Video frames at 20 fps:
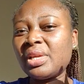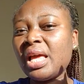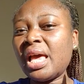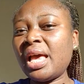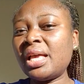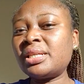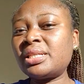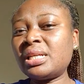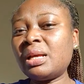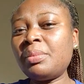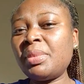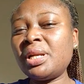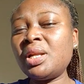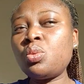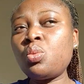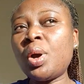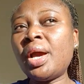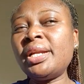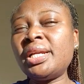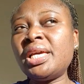and somebody
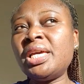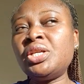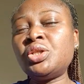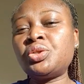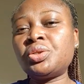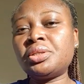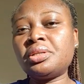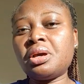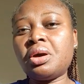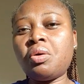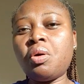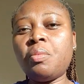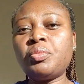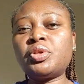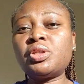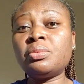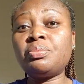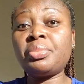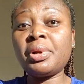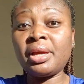went into their home
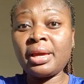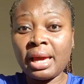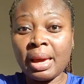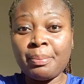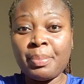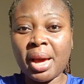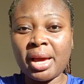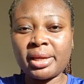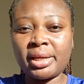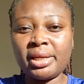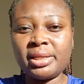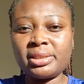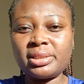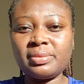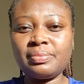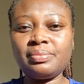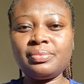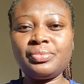to bring a bucket,